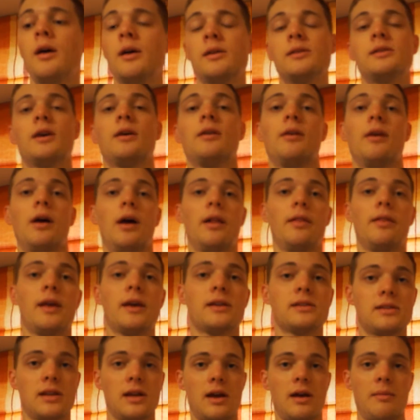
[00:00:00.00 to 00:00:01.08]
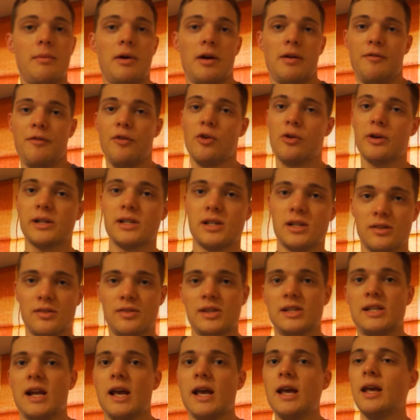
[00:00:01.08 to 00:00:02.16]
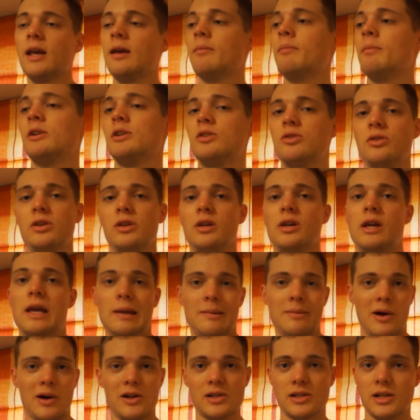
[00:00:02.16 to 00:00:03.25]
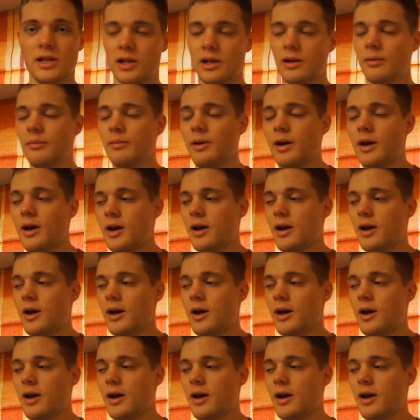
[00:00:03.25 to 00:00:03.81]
So that's my four questions for today. Make sure you keep asking them,